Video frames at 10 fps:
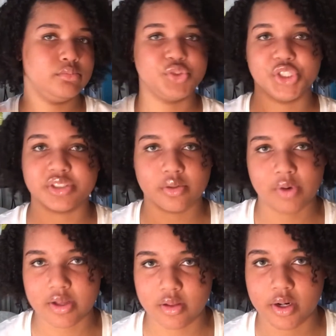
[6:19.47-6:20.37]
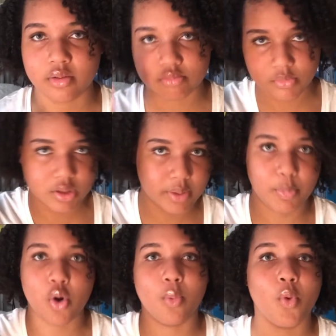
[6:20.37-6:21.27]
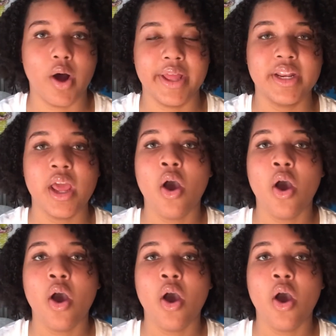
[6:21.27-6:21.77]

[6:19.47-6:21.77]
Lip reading: just a regular clip-on one.